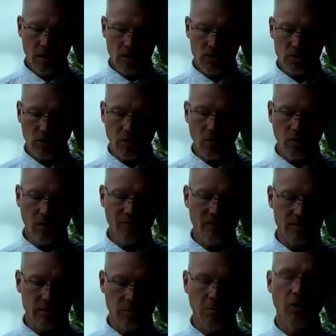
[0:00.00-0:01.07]
So if
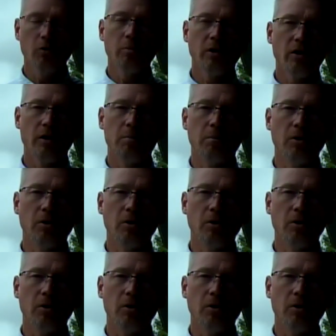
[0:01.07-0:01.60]
it's a blueberry